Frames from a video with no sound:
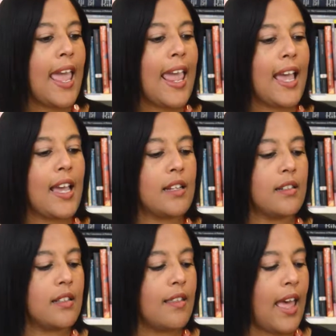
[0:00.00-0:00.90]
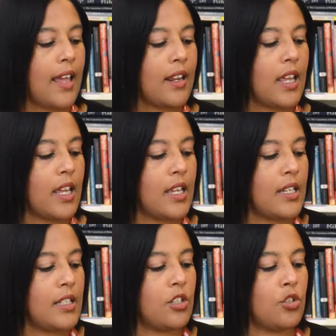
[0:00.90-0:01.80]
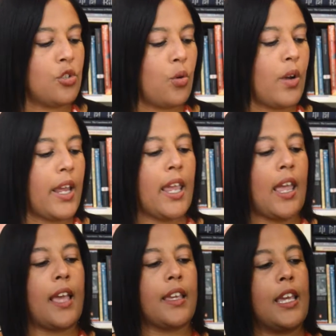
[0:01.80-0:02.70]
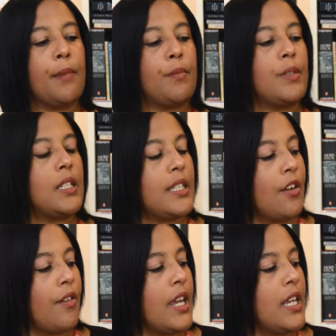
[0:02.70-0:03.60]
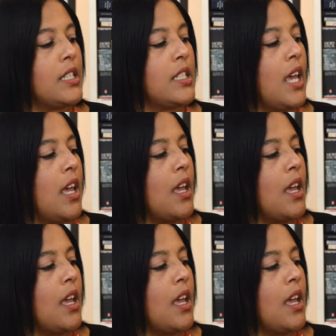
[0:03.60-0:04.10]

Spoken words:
And that is Joy Hakim's series,